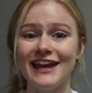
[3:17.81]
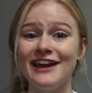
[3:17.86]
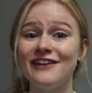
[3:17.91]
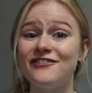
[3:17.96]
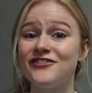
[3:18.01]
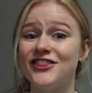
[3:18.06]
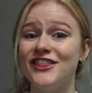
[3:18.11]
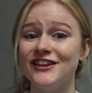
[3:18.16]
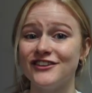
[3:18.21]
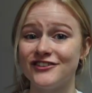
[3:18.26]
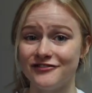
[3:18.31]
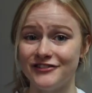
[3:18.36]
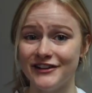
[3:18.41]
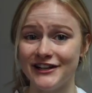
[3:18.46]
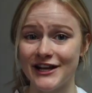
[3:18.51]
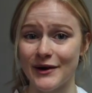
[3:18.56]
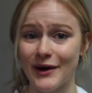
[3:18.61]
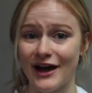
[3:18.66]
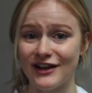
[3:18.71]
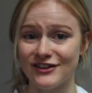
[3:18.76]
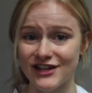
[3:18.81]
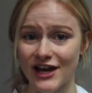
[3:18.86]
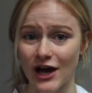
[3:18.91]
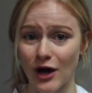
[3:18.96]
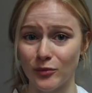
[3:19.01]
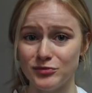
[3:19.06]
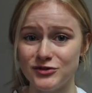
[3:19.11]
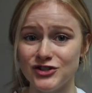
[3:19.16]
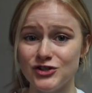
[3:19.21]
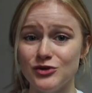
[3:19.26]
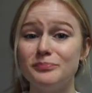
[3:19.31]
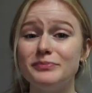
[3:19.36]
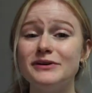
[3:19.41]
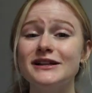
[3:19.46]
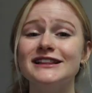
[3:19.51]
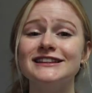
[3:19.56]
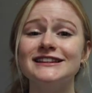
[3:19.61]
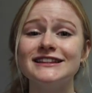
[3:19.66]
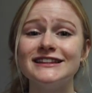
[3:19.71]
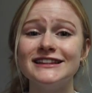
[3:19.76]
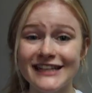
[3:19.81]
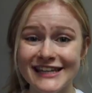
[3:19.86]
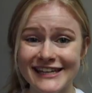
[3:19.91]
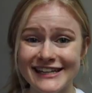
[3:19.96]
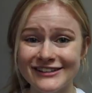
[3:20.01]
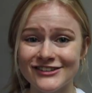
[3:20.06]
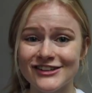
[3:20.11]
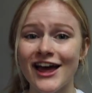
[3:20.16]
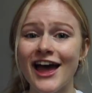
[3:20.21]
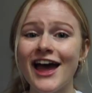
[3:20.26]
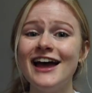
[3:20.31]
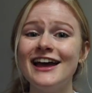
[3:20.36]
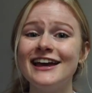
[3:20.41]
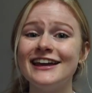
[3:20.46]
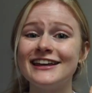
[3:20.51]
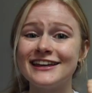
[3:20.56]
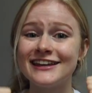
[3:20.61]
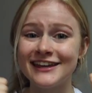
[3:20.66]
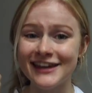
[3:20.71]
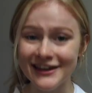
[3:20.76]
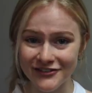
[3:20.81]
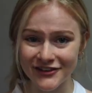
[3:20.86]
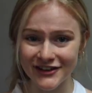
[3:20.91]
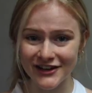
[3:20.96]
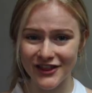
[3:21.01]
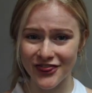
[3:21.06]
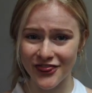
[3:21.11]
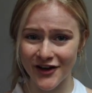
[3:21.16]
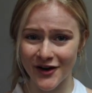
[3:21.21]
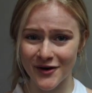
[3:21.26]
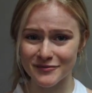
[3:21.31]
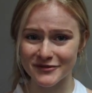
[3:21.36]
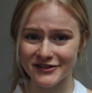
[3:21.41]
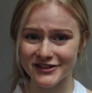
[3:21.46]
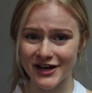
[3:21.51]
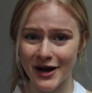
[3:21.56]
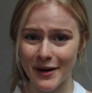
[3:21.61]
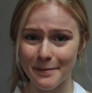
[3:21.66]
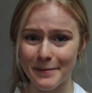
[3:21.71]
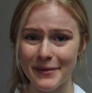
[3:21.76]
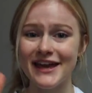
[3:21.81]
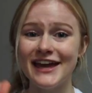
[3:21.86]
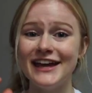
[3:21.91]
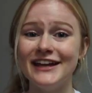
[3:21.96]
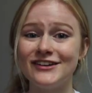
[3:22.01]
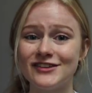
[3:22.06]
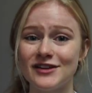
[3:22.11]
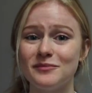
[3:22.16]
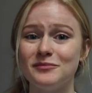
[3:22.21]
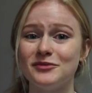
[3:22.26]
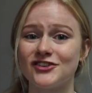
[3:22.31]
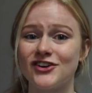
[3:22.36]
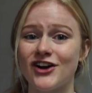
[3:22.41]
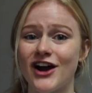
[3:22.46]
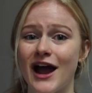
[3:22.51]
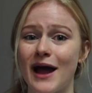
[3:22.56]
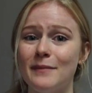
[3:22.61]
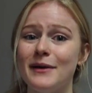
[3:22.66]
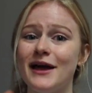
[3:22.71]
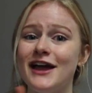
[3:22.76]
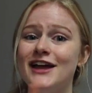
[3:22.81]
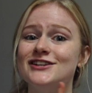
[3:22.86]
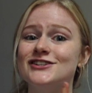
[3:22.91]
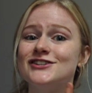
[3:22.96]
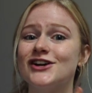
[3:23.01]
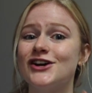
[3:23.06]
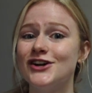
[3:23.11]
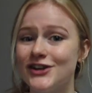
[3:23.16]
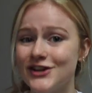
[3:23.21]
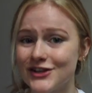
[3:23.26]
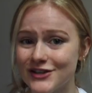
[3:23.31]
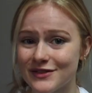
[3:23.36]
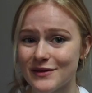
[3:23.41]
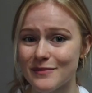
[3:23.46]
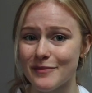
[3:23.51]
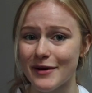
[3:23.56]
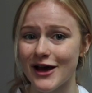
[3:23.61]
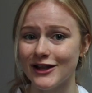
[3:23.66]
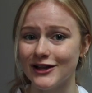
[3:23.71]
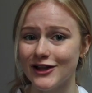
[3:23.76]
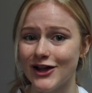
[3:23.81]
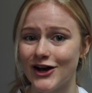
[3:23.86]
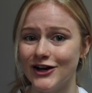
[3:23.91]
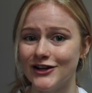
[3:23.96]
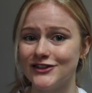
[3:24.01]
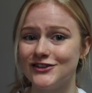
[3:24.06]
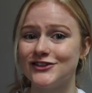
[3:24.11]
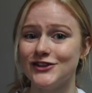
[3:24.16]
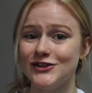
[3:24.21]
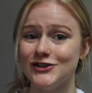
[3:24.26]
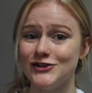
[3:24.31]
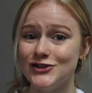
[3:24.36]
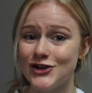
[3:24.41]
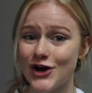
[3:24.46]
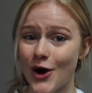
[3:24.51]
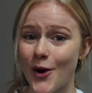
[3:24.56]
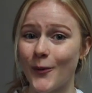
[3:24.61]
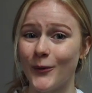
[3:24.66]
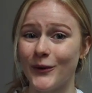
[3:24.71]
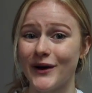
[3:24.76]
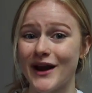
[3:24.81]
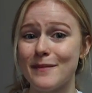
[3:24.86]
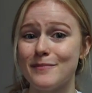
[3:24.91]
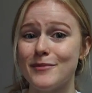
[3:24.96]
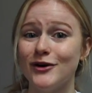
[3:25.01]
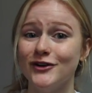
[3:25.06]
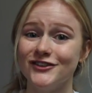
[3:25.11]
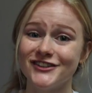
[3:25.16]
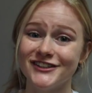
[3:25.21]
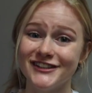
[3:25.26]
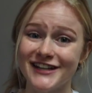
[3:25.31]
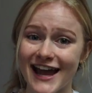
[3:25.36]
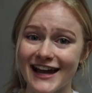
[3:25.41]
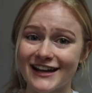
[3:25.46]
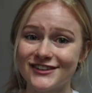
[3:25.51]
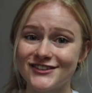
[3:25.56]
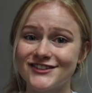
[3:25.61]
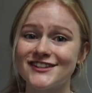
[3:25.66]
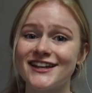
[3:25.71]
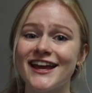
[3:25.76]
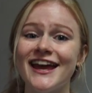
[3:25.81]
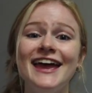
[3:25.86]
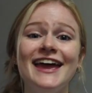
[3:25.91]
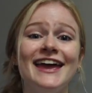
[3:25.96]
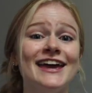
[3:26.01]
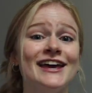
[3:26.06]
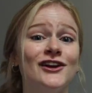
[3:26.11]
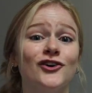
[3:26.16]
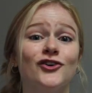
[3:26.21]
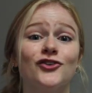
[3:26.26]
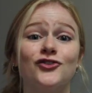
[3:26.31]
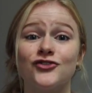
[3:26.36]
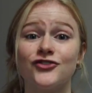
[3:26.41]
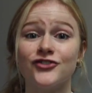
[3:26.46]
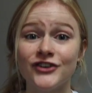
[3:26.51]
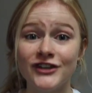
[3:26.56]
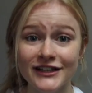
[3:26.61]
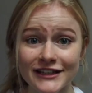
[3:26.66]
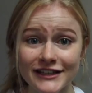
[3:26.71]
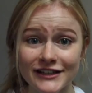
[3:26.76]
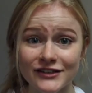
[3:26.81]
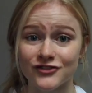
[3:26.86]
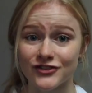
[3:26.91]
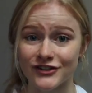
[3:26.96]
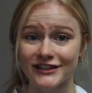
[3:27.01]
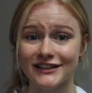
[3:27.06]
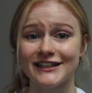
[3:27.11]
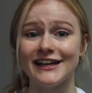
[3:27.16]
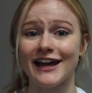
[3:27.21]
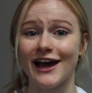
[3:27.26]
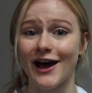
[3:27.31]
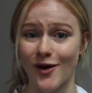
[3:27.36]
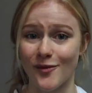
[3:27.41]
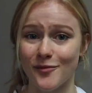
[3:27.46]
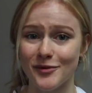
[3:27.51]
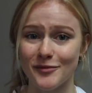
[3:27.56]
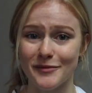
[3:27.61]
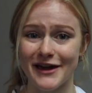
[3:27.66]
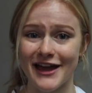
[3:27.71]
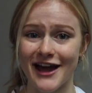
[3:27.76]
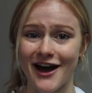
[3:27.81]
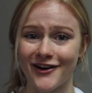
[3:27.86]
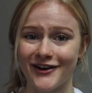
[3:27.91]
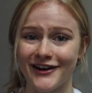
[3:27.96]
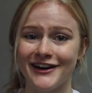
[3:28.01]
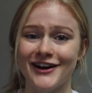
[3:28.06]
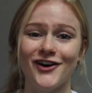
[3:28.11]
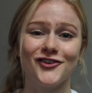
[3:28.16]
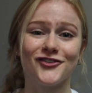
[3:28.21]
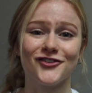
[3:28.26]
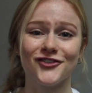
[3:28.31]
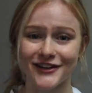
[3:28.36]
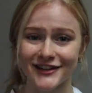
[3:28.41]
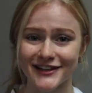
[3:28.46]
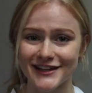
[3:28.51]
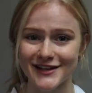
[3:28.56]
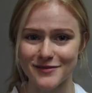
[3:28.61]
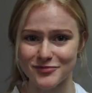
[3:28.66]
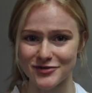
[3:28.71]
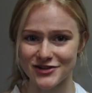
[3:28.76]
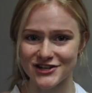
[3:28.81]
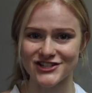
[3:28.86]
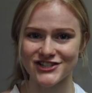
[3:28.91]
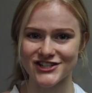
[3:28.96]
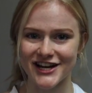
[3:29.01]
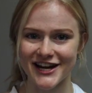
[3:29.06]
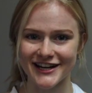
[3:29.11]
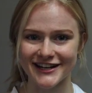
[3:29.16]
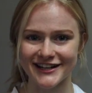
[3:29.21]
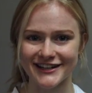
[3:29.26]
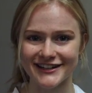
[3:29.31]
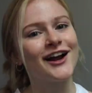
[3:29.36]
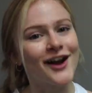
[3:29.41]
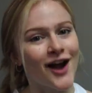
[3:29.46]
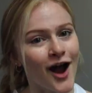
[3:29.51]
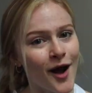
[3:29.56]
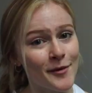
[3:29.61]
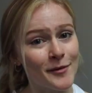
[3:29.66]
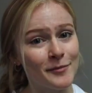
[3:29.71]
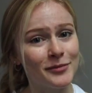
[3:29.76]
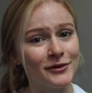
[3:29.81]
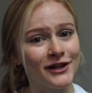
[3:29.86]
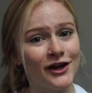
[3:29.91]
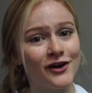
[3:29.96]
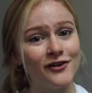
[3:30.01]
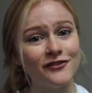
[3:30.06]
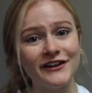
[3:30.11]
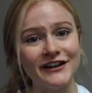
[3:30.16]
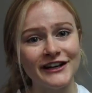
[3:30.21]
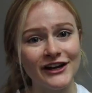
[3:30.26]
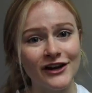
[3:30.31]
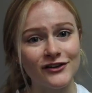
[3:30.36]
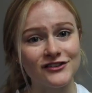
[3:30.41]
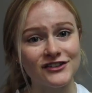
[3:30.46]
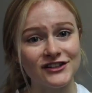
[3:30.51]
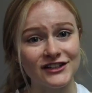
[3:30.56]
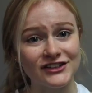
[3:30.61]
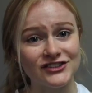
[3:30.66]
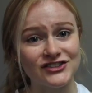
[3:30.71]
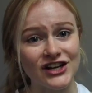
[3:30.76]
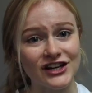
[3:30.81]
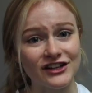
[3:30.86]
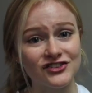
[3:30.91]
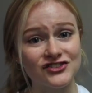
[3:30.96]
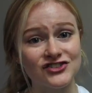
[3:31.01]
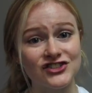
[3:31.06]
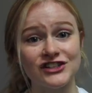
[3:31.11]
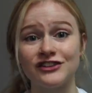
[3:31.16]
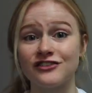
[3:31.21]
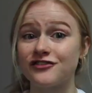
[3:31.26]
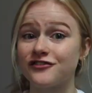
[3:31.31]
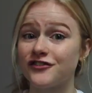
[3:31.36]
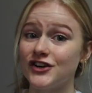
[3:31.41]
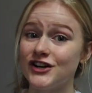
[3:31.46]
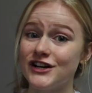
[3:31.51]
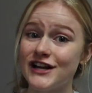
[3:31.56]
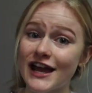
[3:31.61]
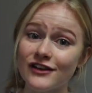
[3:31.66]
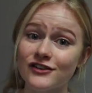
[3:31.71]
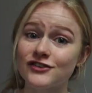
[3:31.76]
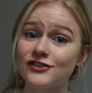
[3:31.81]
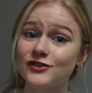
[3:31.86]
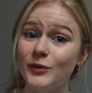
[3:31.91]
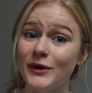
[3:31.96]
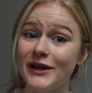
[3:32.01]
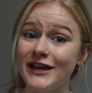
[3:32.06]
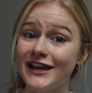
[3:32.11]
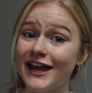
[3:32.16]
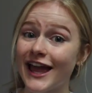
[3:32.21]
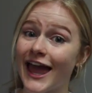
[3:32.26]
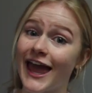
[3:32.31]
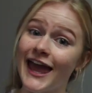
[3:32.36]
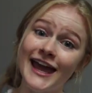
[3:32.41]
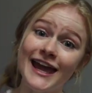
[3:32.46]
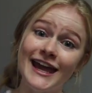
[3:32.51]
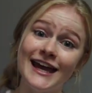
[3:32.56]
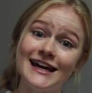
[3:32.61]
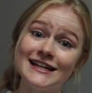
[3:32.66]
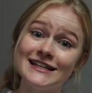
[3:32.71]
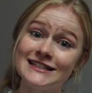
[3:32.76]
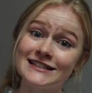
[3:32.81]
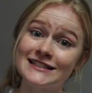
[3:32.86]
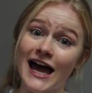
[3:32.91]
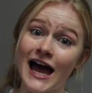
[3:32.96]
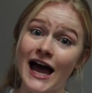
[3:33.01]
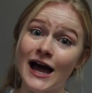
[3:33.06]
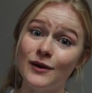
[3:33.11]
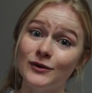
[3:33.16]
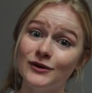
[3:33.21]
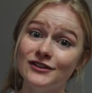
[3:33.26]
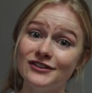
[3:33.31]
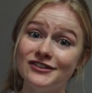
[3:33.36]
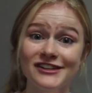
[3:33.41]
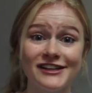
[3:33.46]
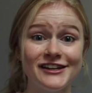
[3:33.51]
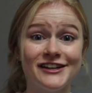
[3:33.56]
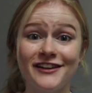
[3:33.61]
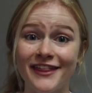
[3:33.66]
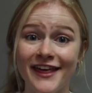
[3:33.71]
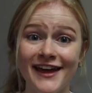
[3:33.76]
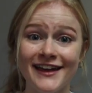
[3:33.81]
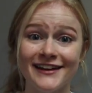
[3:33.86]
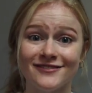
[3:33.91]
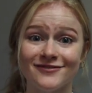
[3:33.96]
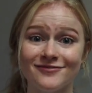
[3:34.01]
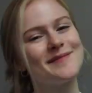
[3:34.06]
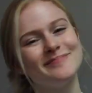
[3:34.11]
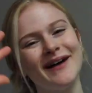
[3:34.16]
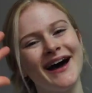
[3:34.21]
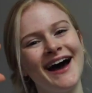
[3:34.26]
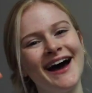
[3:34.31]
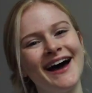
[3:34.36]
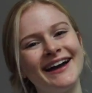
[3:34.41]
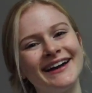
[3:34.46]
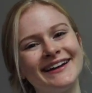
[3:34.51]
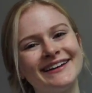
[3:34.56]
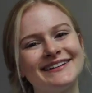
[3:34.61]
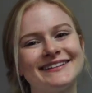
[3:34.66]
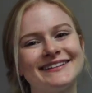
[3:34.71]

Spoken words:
If this video has helped you, please give it a thumbs up, hit subscribe, and turn the bell on so you know when I post next. It'll really help me out, and I'll really appreciate it. Comment below video suggestions for next week, and I will see you then. Bye!